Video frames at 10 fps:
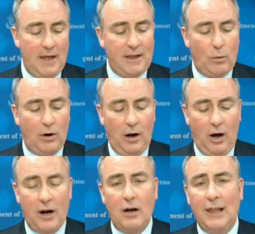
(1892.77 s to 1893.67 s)
I think we're
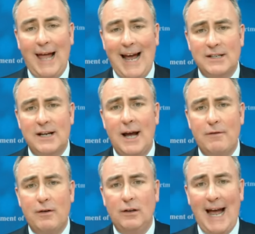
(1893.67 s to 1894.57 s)
on our last time
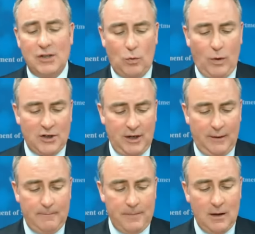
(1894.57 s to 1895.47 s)
for last
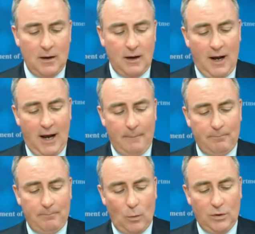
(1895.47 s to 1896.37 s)
question,
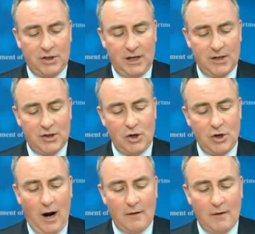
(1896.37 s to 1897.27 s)
um, which is: Do you
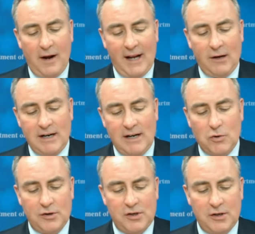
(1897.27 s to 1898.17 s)
offer any
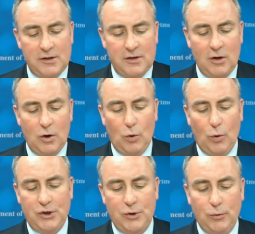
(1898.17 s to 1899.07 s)
resources
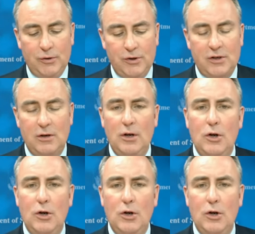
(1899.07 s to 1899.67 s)
or tools